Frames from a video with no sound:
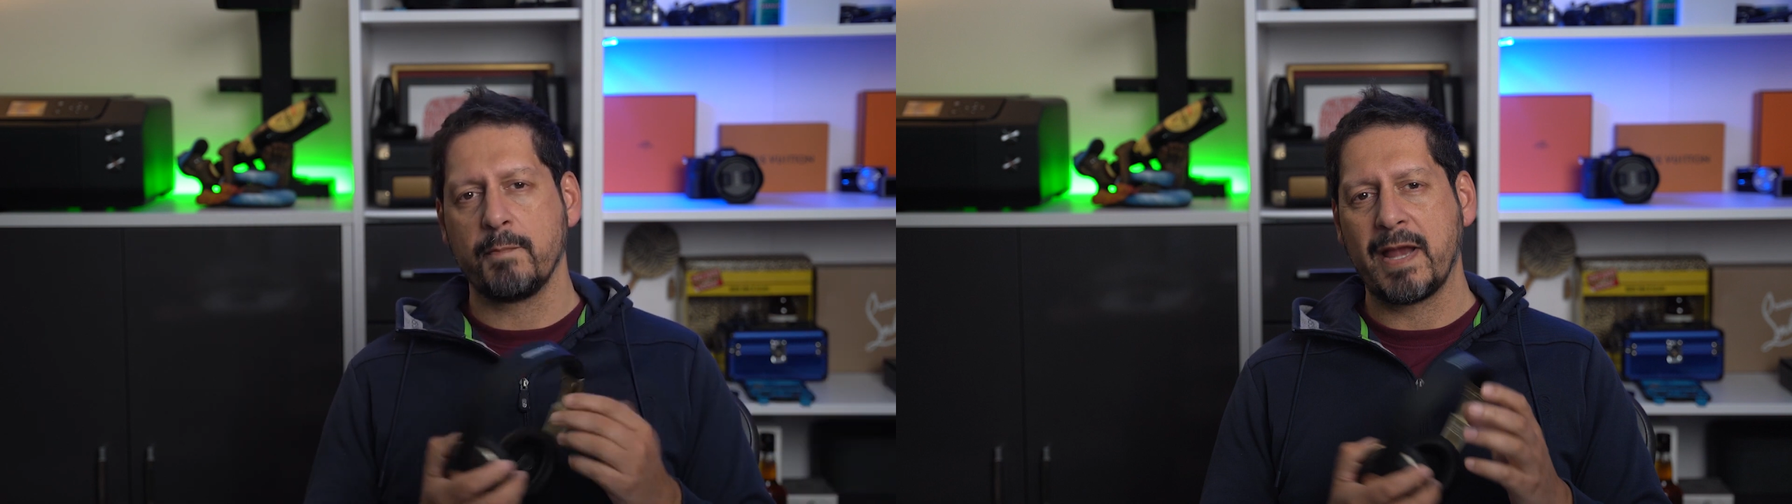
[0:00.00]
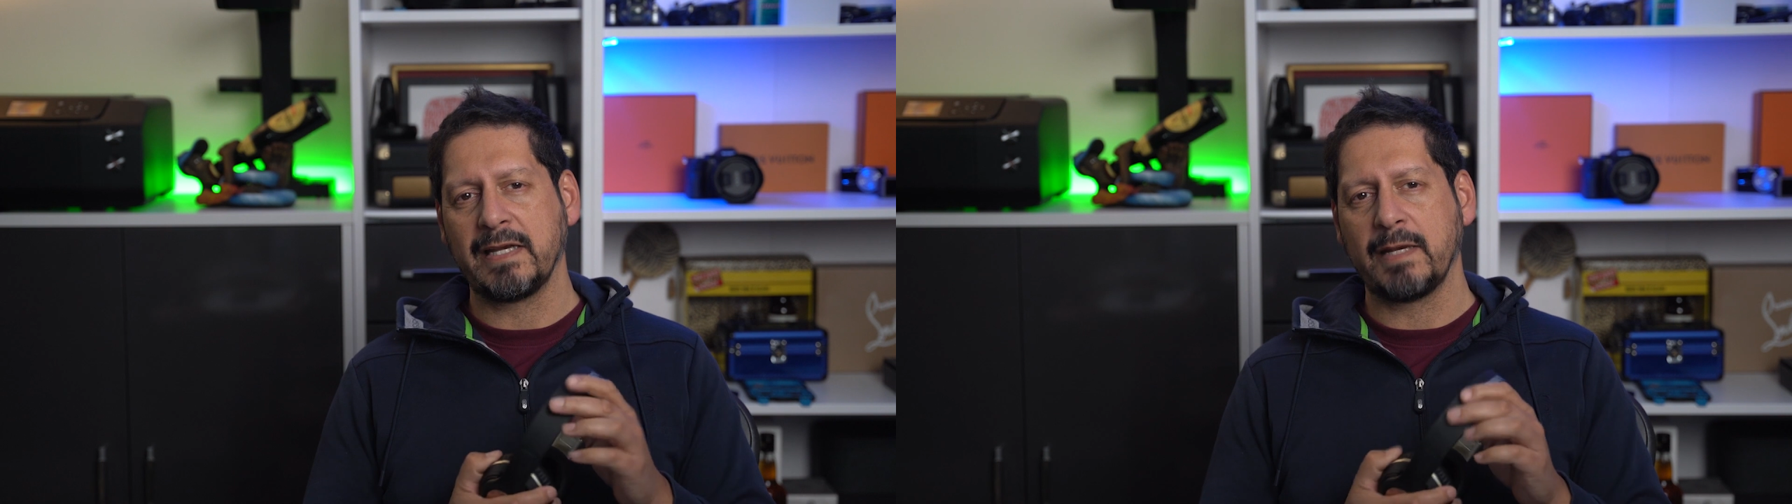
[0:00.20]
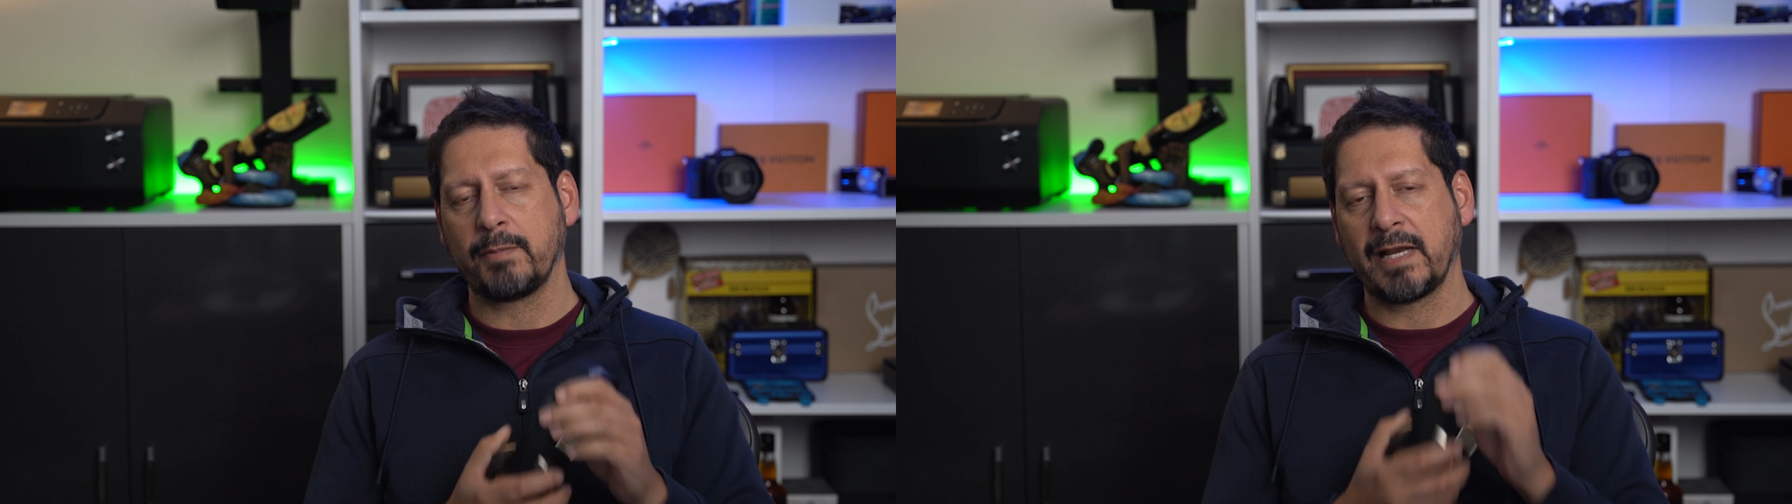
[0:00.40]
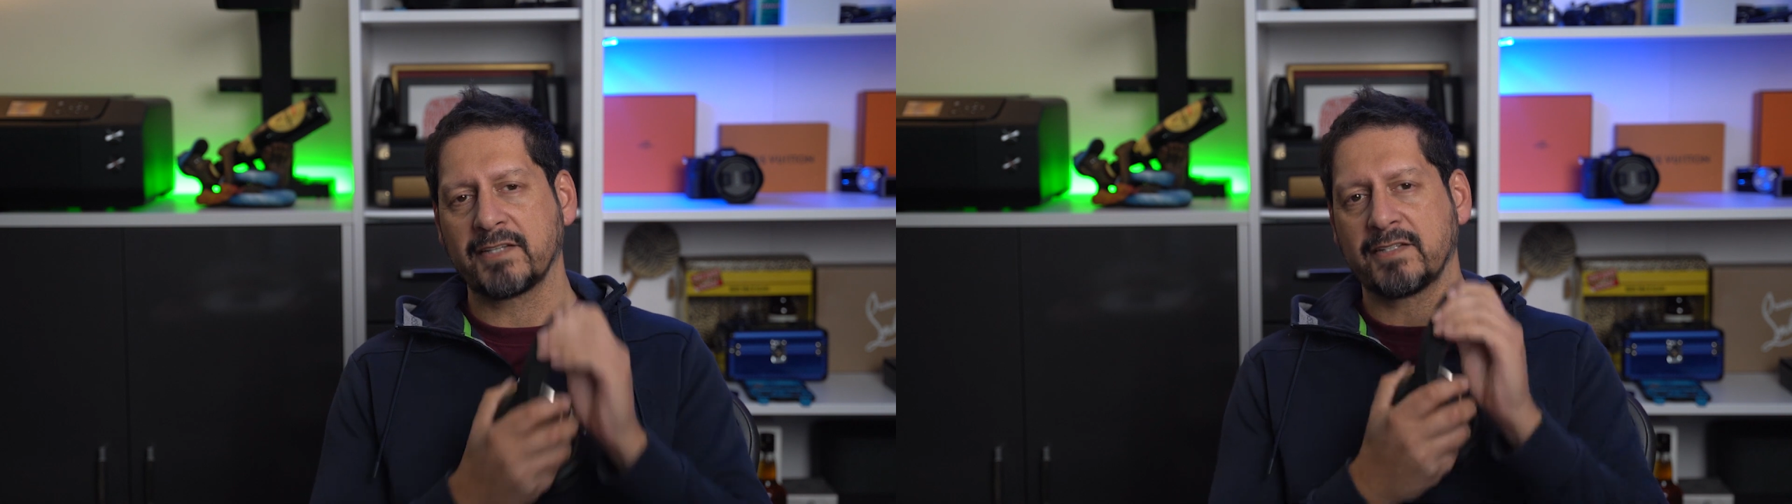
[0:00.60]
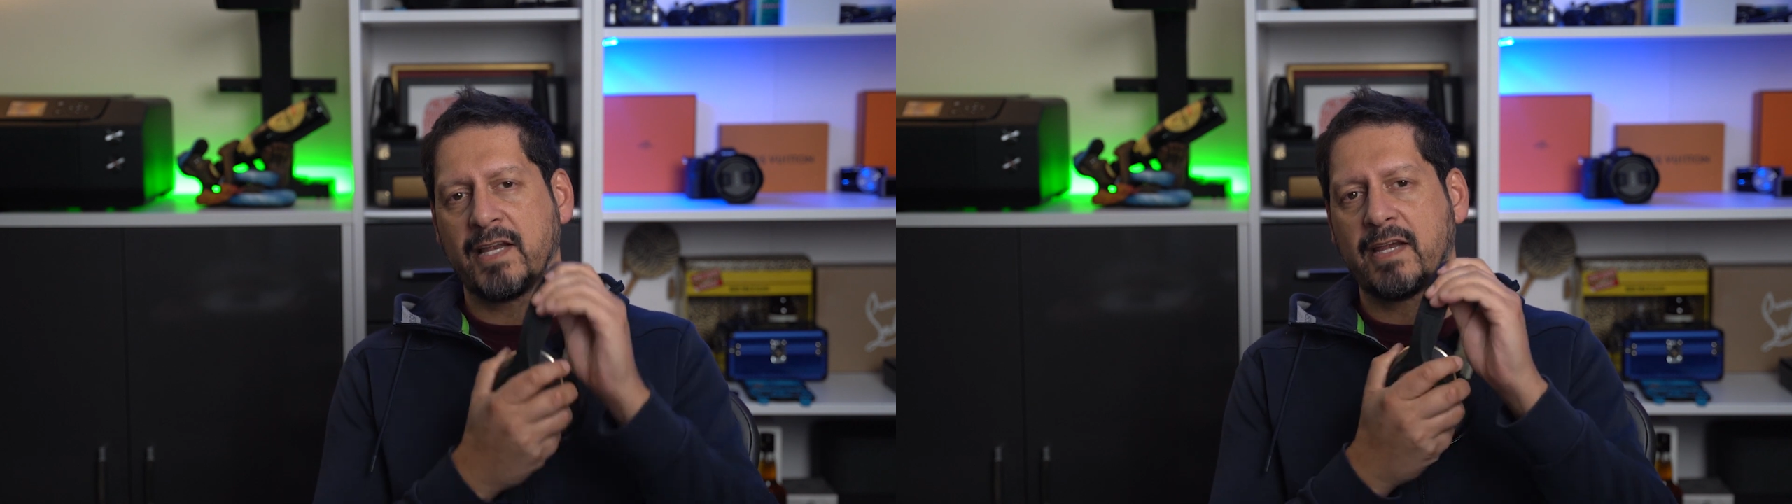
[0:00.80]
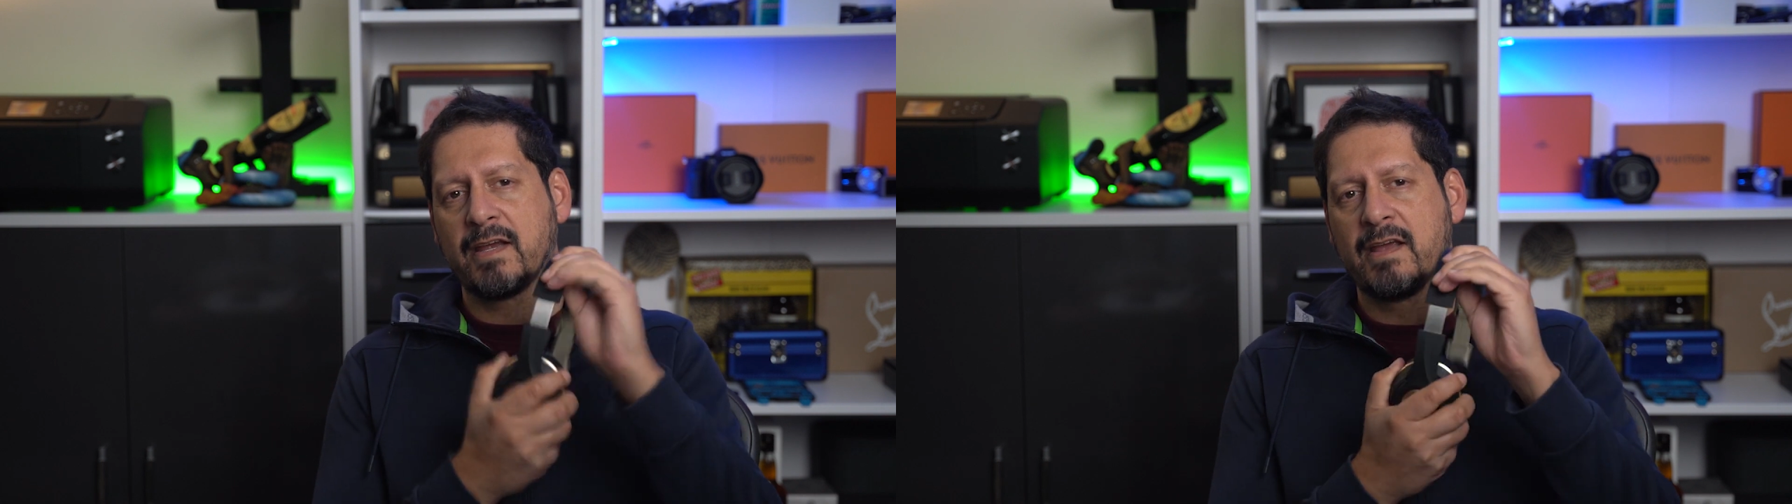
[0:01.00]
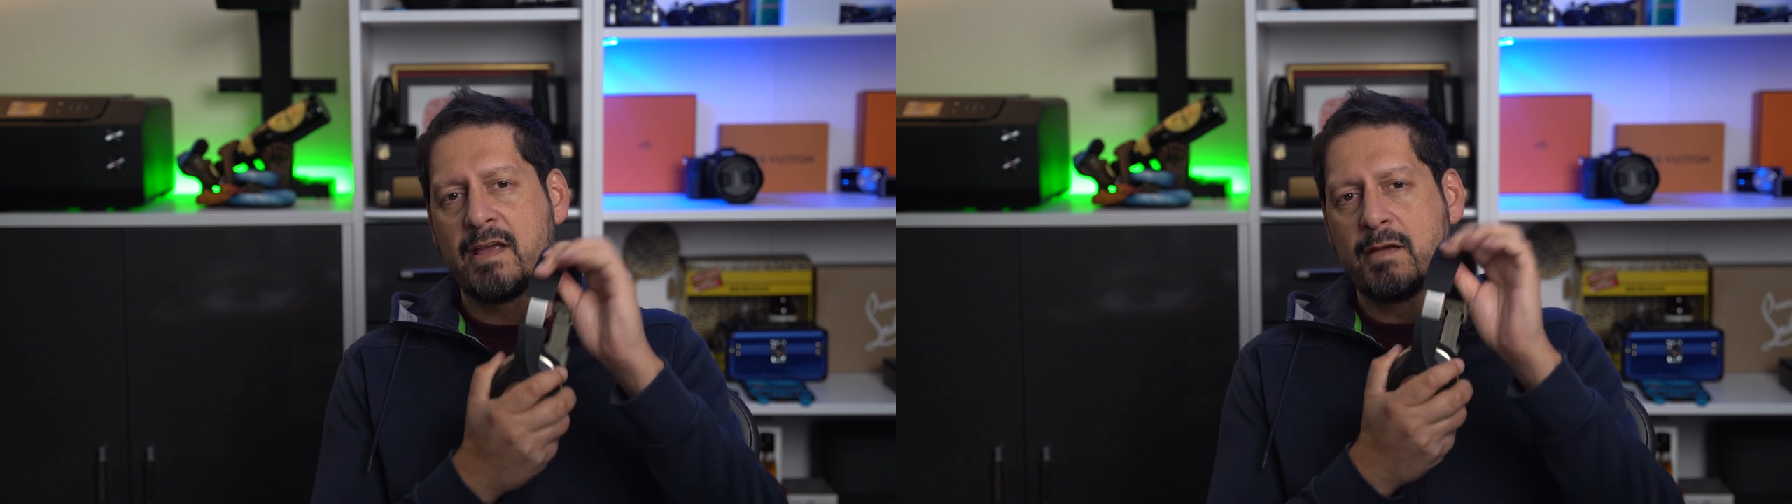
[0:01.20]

mainly plastic,